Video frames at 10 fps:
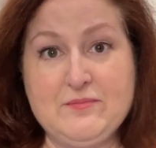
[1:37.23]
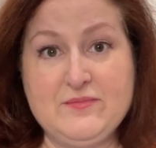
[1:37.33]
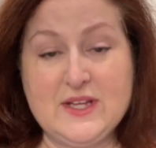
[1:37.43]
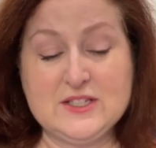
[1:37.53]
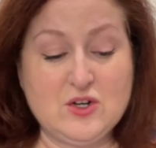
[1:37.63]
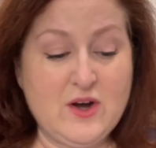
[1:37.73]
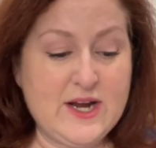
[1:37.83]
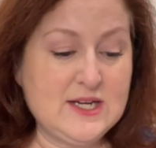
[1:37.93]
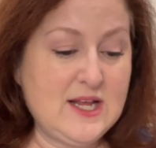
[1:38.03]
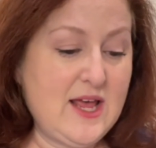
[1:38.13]
That's
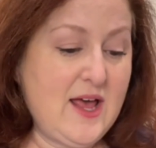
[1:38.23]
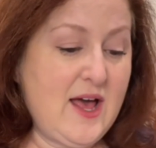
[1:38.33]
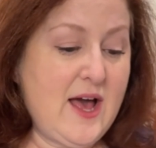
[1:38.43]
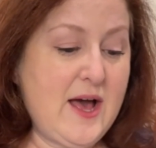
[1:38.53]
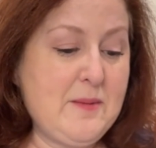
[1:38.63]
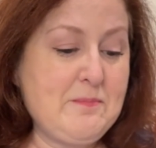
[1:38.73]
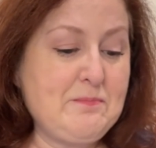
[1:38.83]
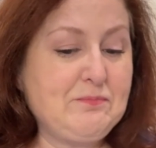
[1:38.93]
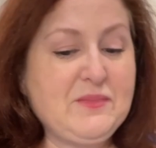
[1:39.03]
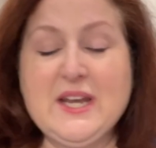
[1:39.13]
great. The
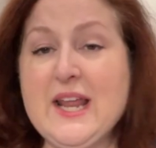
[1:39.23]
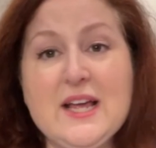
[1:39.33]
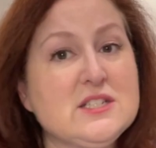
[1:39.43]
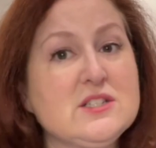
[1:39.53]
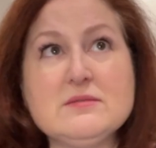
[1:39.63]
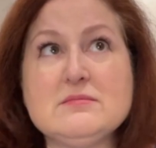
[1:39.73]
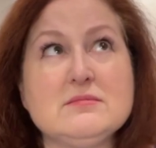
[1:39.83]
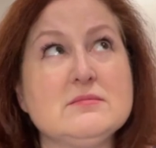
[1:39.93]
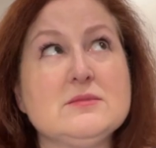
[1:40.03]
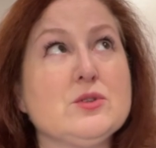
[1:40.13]
next
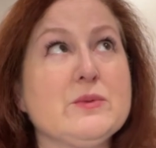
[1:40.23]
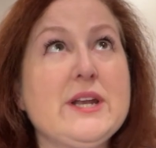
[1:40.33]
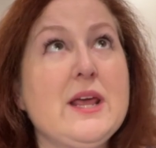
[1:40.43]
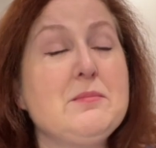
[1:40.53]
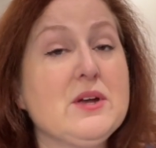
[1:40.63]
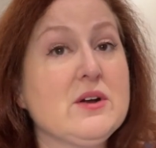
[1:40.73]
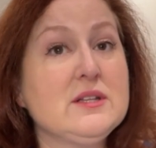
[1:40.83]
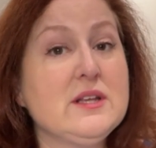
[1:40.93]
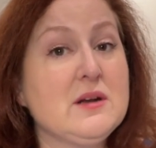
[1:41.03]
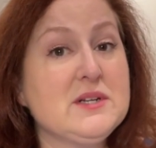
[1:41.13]
3-day
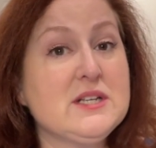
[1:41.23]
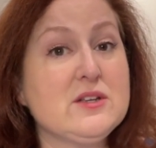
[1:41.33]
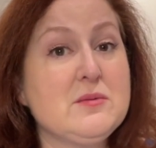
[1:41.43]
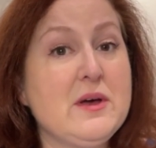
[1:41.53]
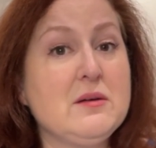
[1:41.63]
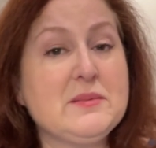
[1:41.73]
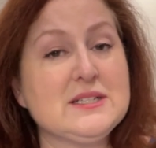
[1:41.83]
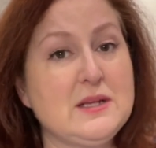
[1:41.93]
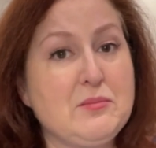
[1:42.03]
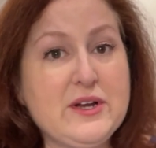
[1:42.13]
period that I'm going to tell you about,
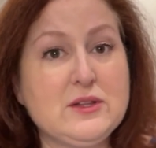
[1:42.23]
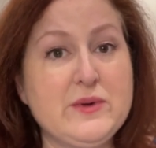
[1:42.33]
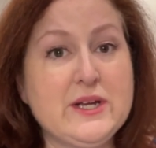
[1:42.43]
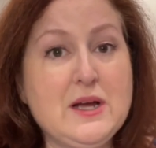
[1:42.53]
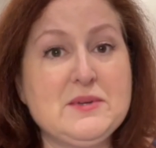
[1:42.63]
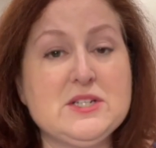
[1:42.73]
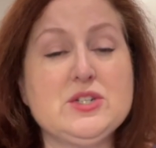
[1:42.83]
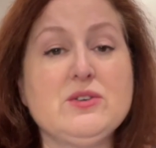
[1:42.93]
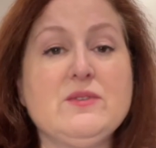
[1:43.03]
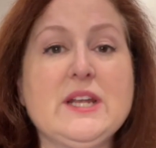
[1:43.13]
because I break the week up into
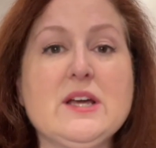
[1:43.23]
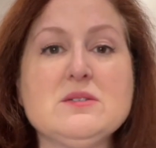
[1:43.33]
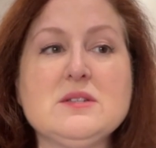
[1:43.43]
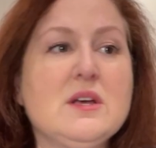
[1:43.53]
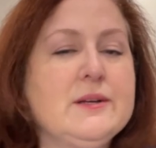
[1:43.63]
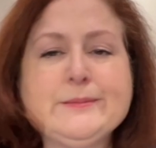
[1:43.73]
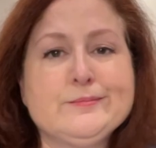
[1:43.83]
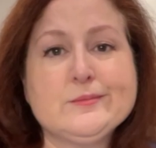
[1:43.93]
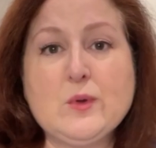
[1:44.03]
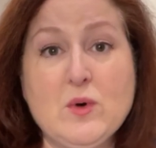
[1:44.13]
2 videos,
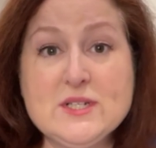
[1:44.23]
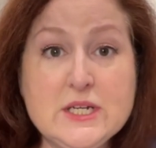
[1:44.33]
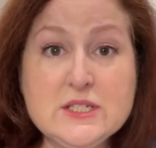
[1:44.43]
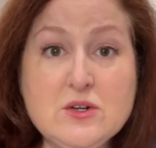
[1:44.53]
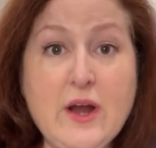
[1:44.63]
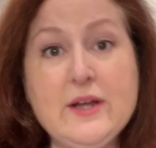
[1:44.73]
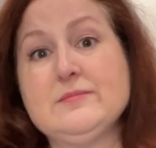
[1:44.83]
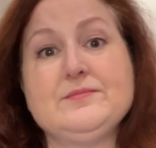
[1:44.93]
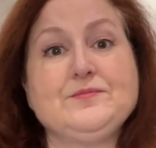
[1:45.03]
wasn't as great.